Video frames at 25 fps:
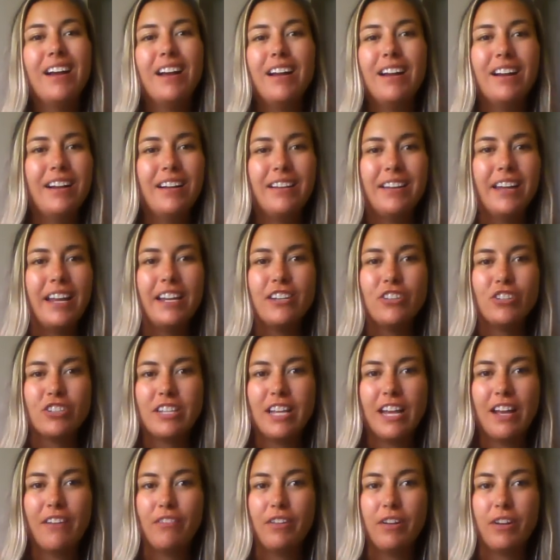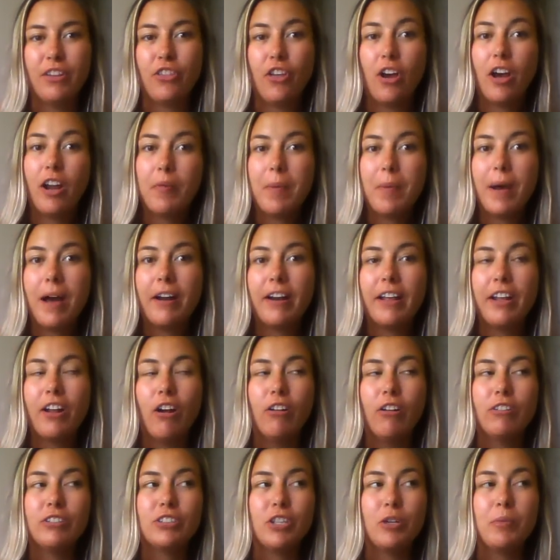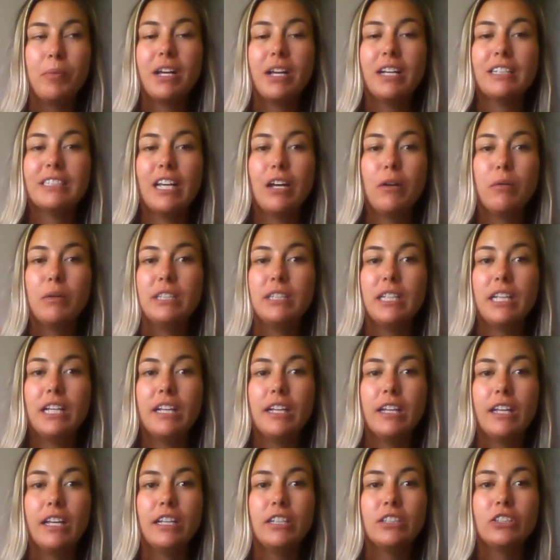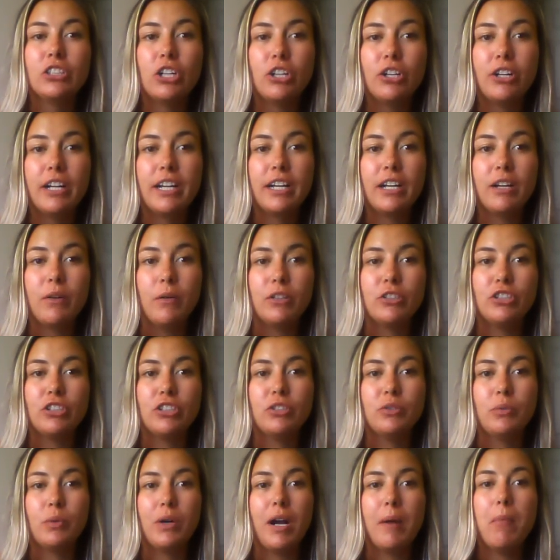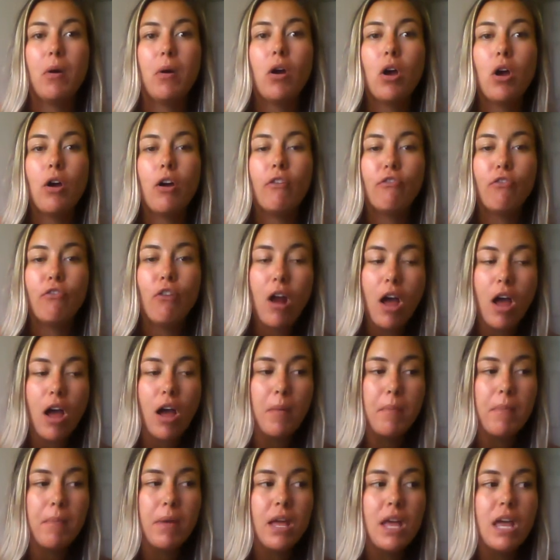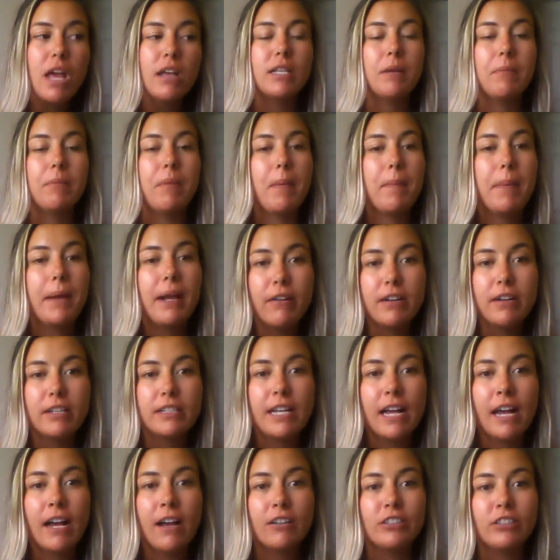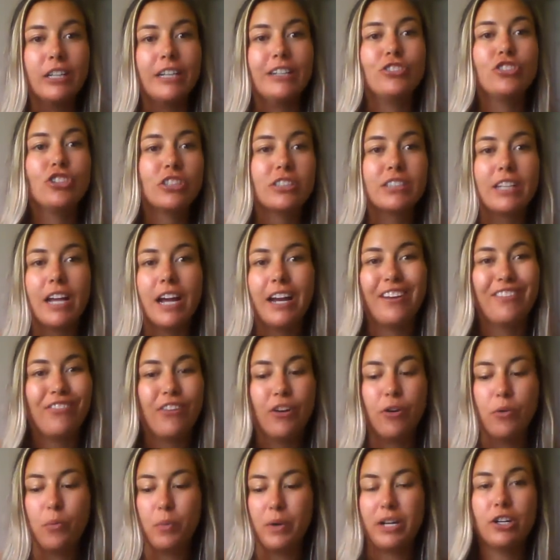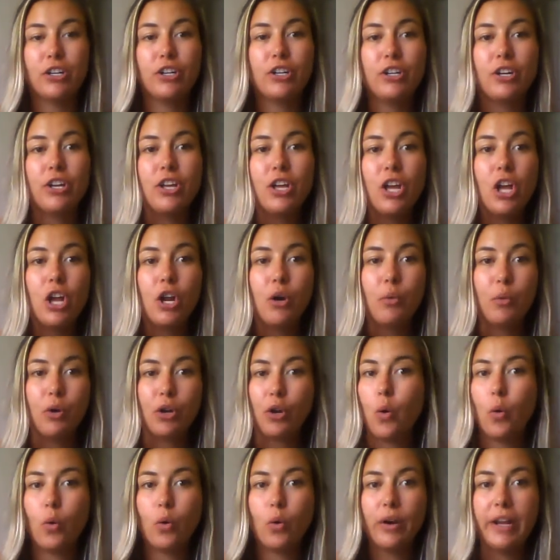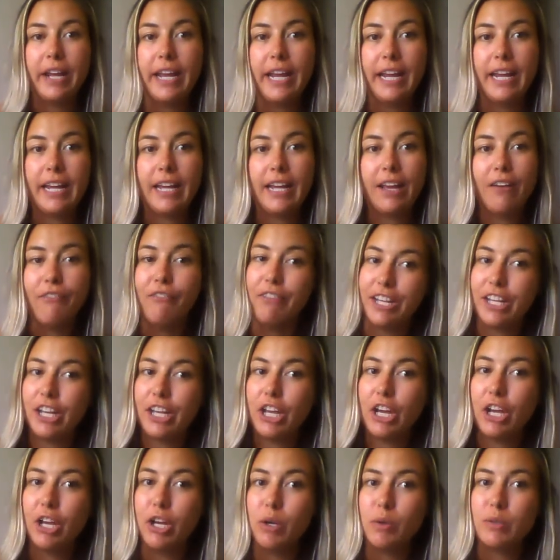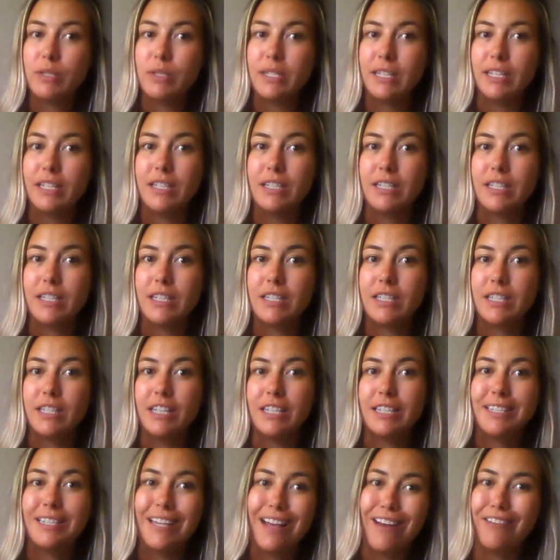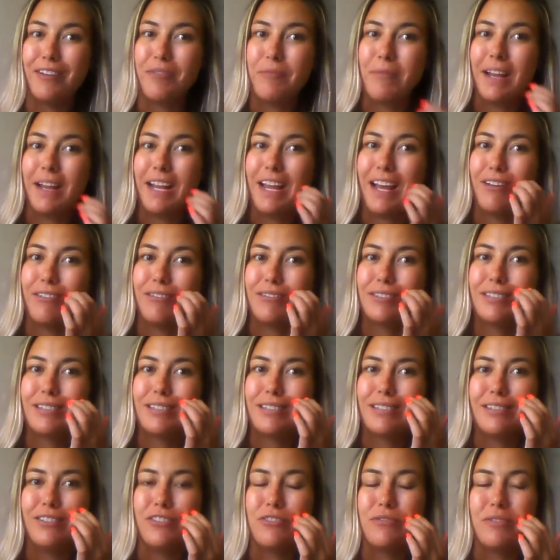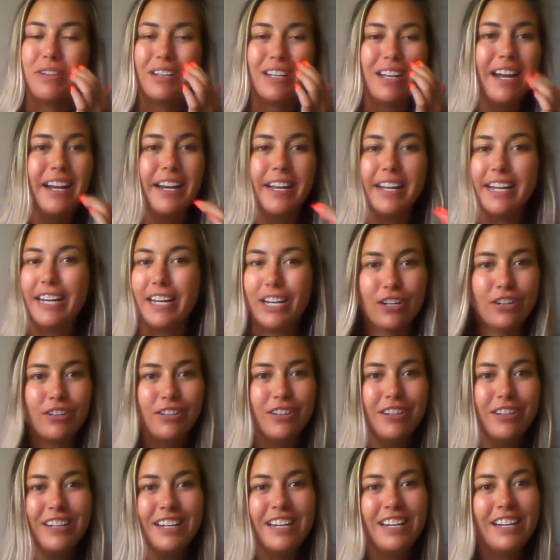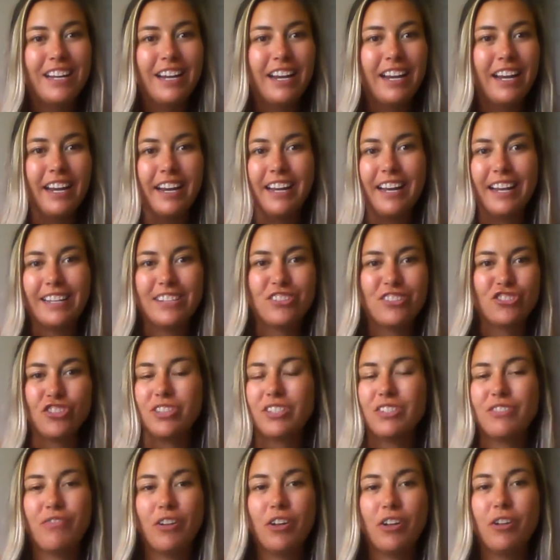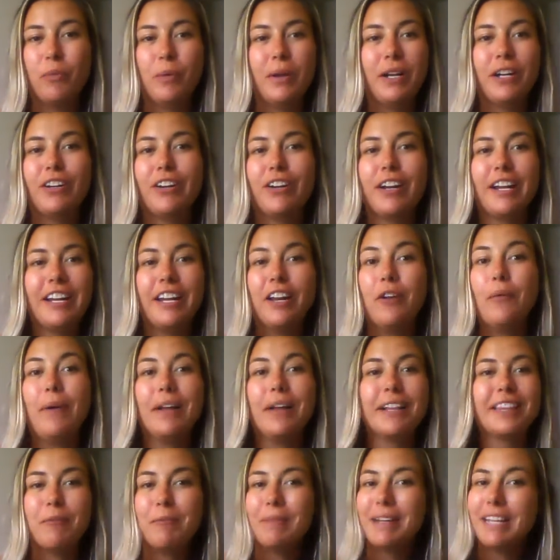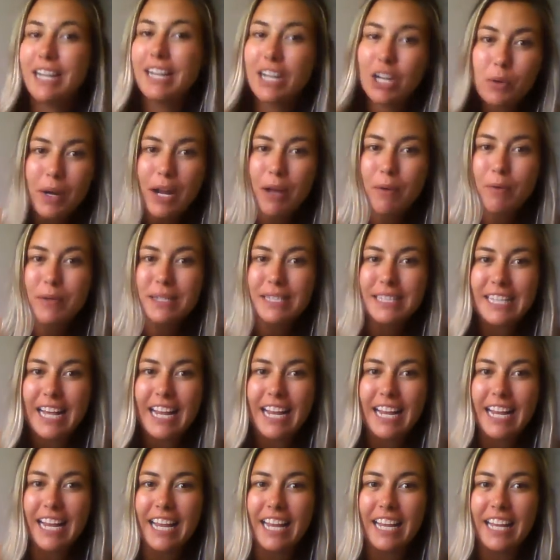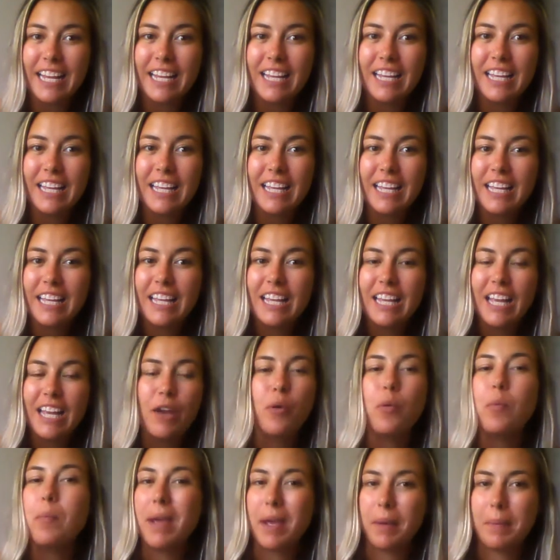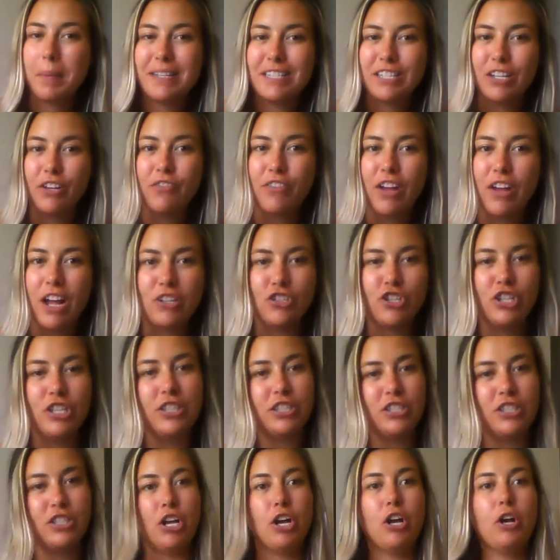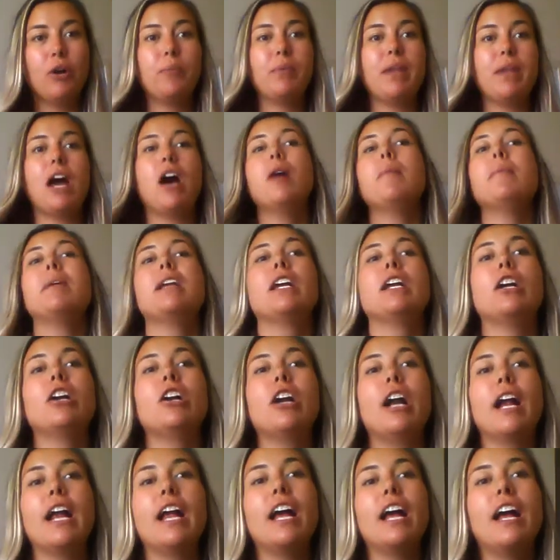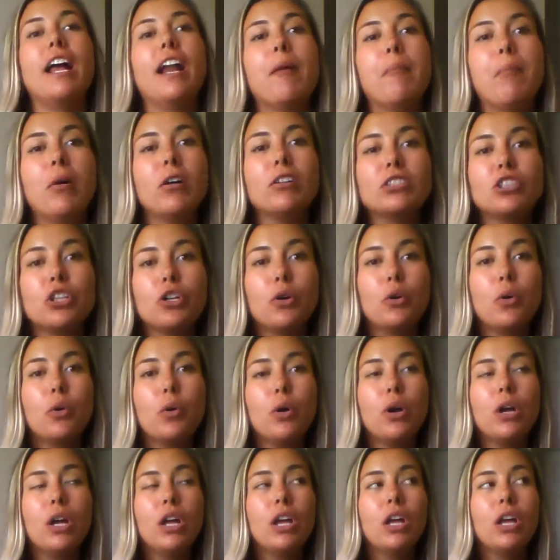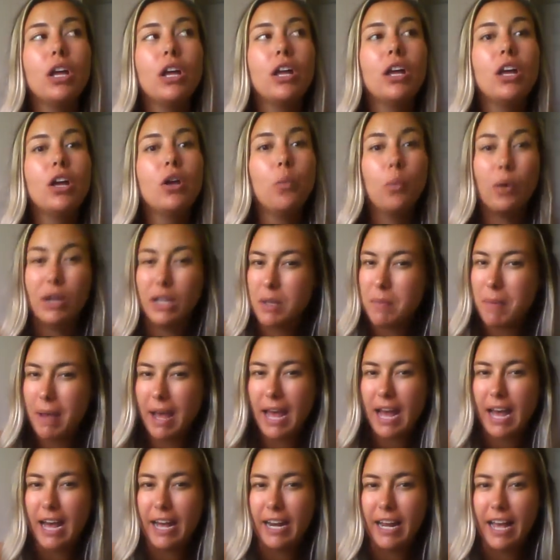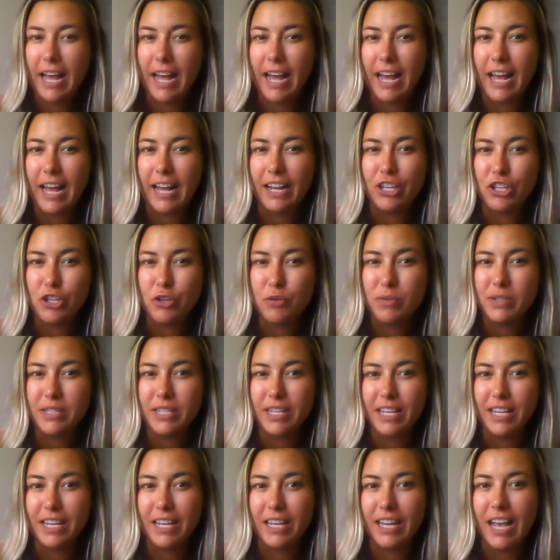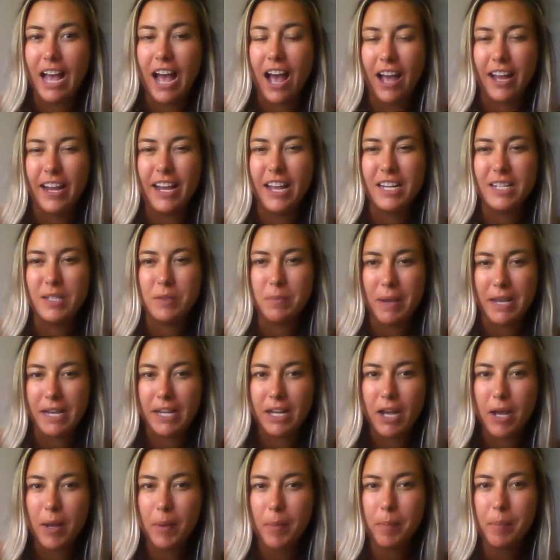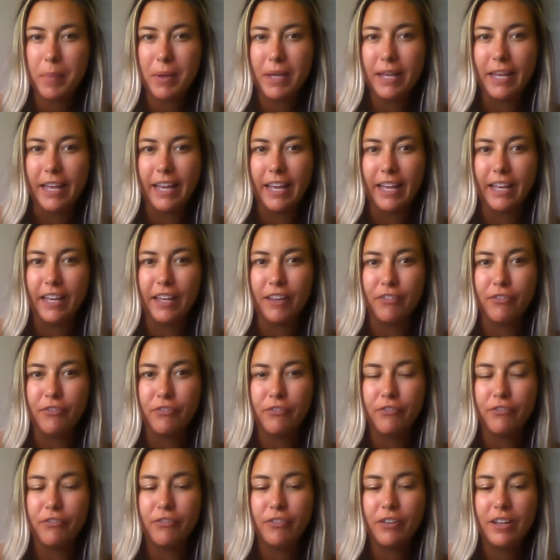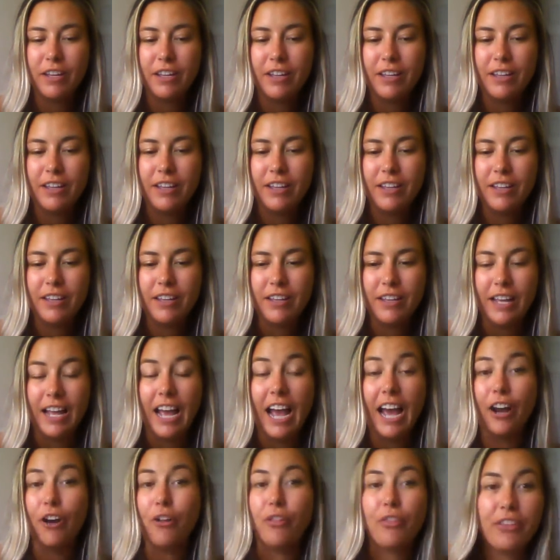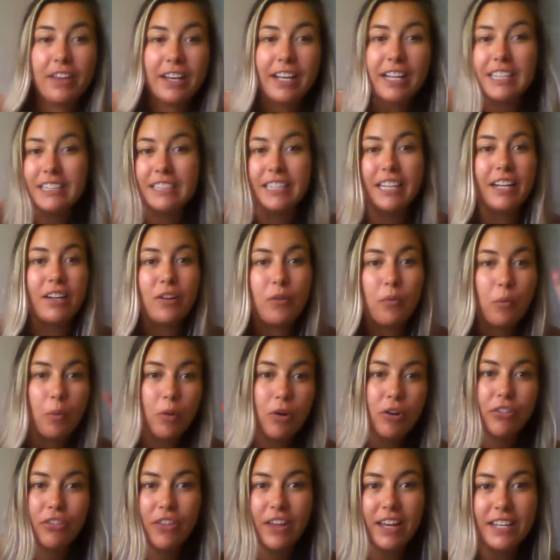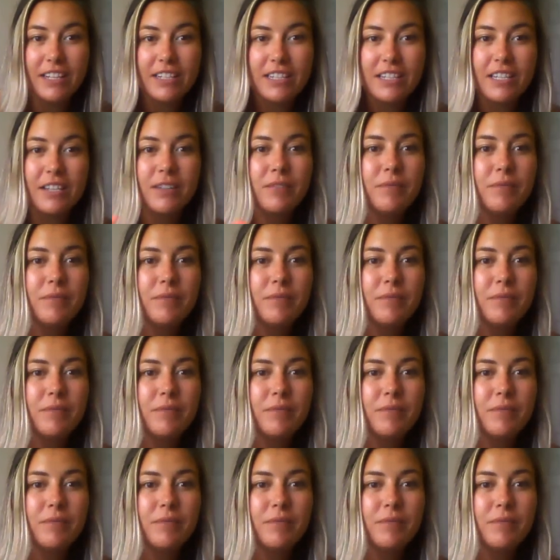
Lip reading: and I just haven't thought about it. Also because I was in like Zurich, which is where I'm from. It's at my parents' house. It just kind of felt weird recording a video since the sound in my house you can kind of hear. And it just felt weird. I didn't want them to hear what I was saying. It would make me self-conscious. So now I'm here, and I'm also really bad at using high-end makeup if I don't think it's like worth it.